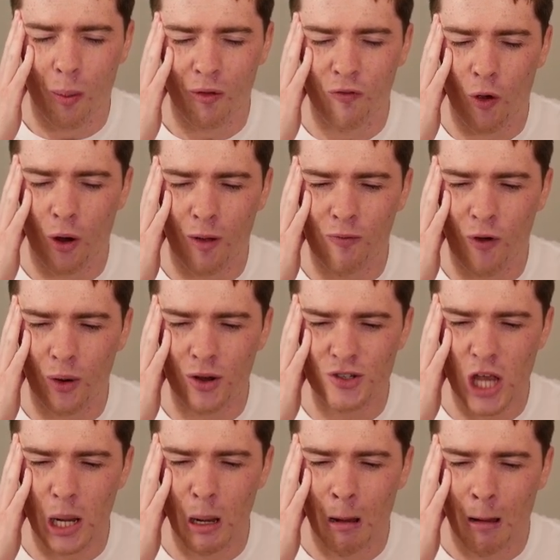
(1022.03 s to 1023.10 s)
Oh, I'm
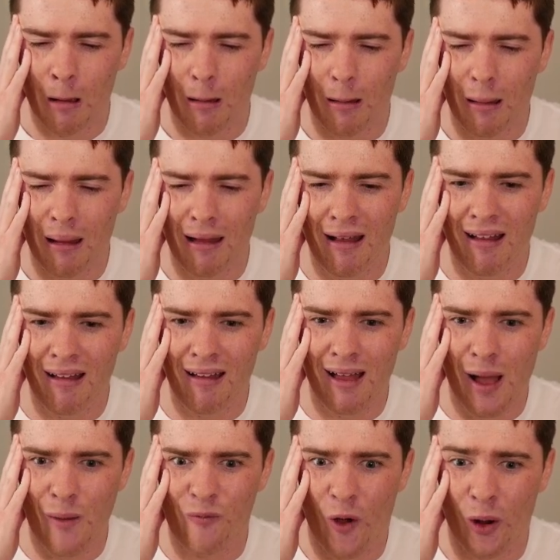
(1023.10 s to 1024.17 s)
focusing.
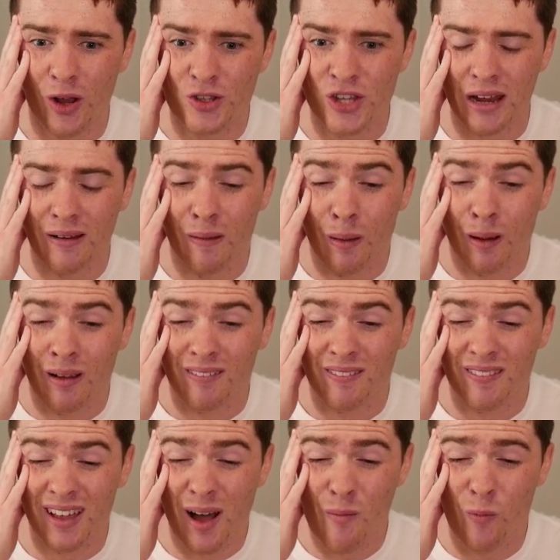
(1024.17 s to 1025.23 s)
I'm focusing.
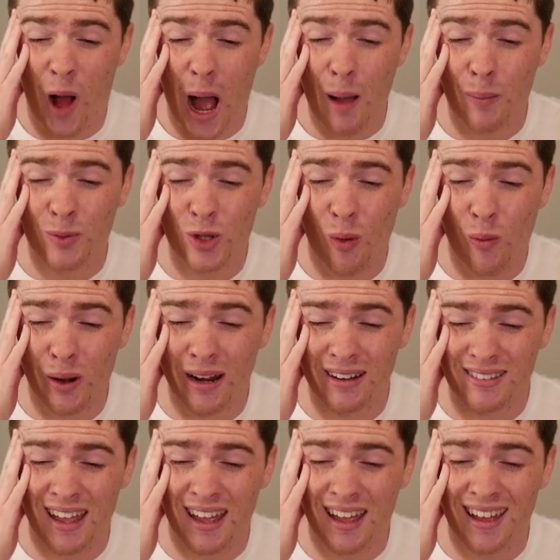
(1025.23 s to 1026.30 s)
I don't want it.